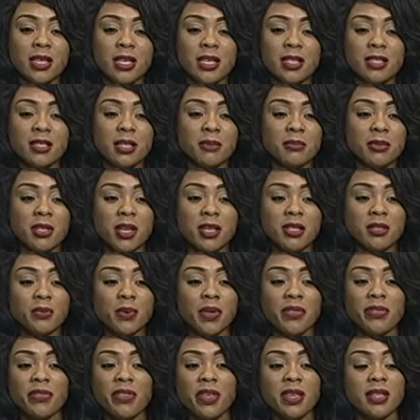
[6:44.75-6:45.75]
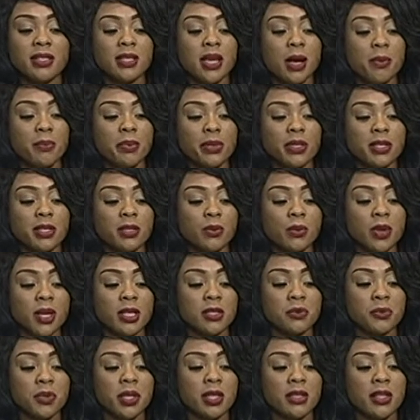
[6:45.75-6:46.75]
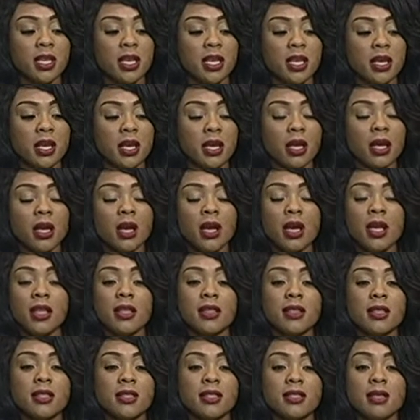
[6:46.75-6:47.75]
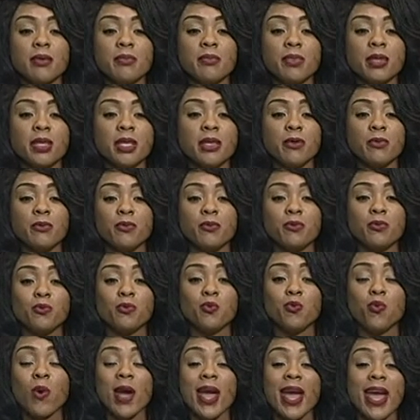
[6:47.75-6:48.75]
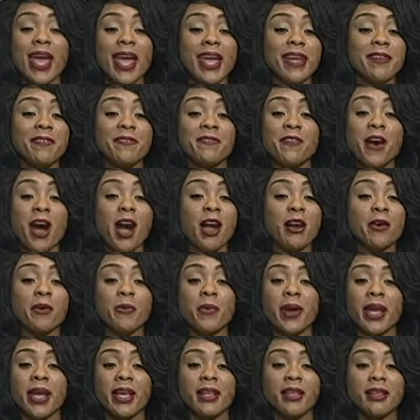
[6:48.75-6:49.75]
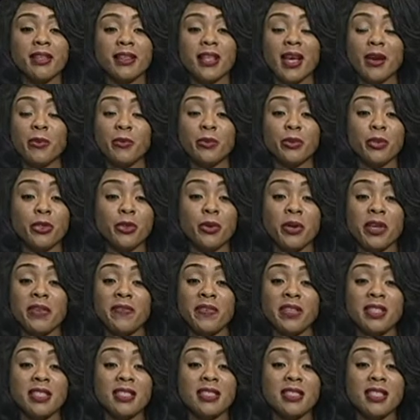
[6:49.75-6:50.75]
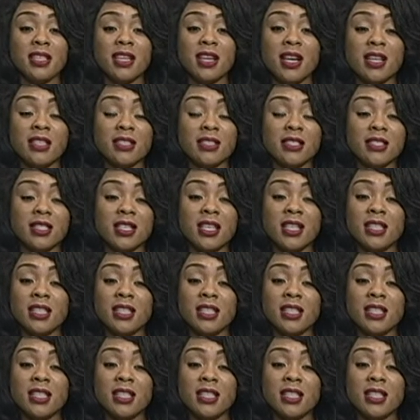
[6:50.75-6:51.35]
Sometimes when things happen to us, we're thinking somebody way far away that would not even see us,